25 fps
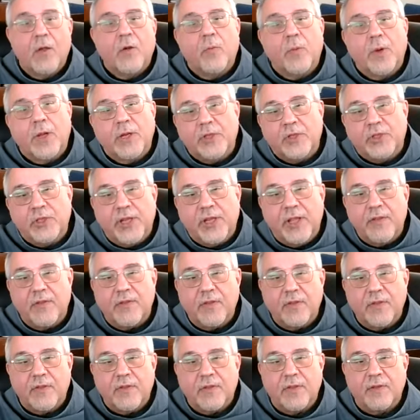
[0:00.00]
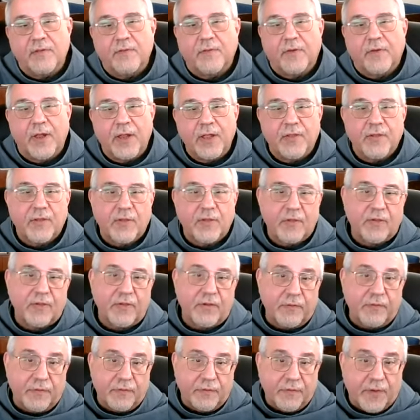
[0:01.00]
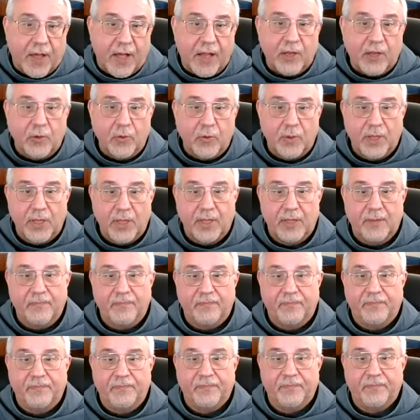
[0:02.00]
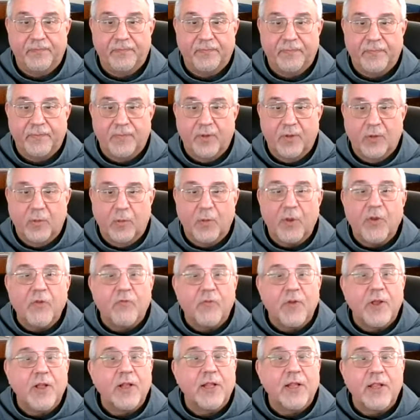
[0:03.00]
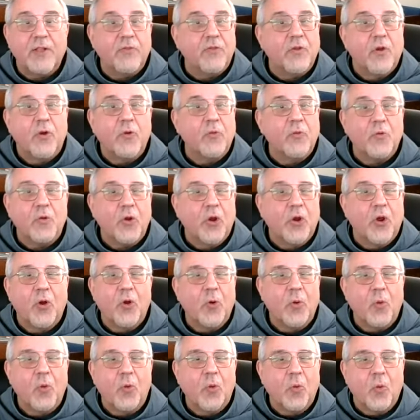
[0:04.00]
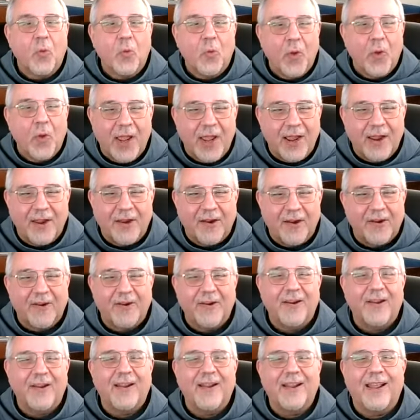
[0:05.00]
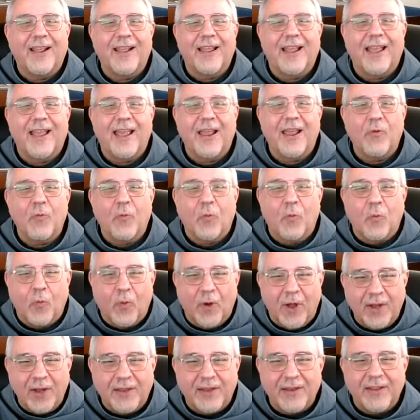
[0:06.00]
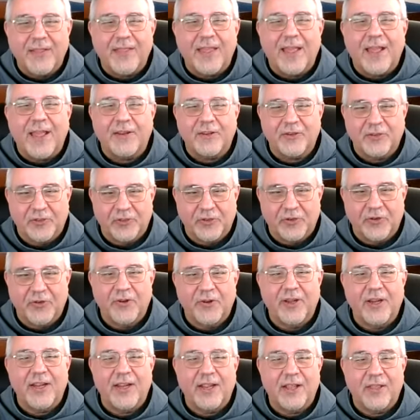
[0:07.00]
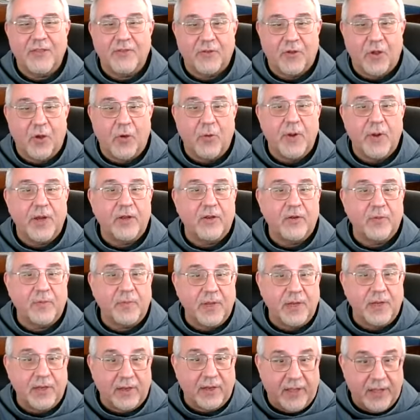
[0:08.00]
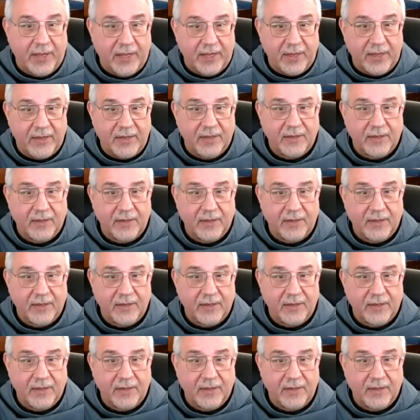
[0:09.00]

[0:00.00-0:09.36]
When Jesus invites us to follow him, we really don't know where and what that journey is going to be like.